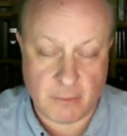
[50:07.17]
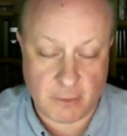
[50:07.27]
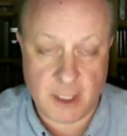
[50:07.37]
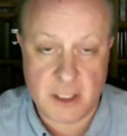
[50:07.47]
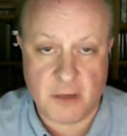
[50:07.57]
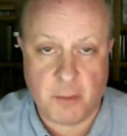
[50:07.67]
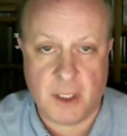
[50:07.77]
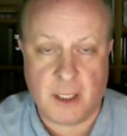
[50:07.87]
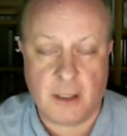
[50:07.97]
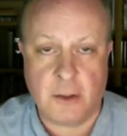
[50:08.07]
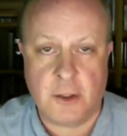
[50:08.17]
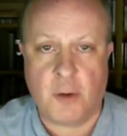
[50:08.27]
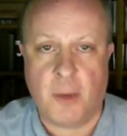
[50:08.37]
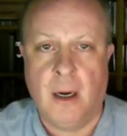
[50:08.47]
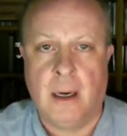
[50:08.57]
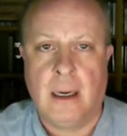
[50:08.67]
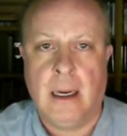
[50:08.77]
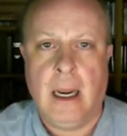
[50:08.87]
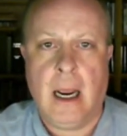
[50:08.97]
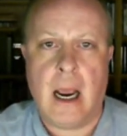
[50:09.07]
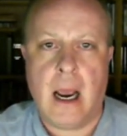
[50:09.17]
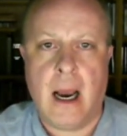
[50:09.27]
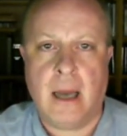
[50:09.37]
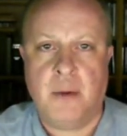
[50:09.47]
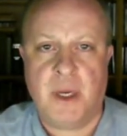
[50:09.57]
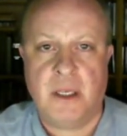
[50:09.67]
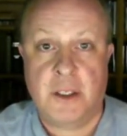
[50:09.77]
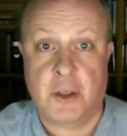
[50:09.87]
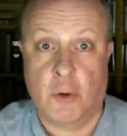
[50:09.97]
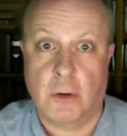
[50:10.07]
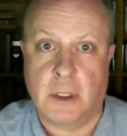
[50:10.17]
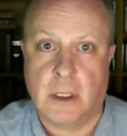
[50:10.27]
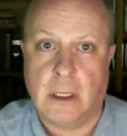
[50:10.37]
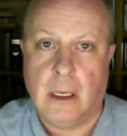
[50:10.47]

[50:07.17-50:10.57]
reasons of political dogma, had been sold,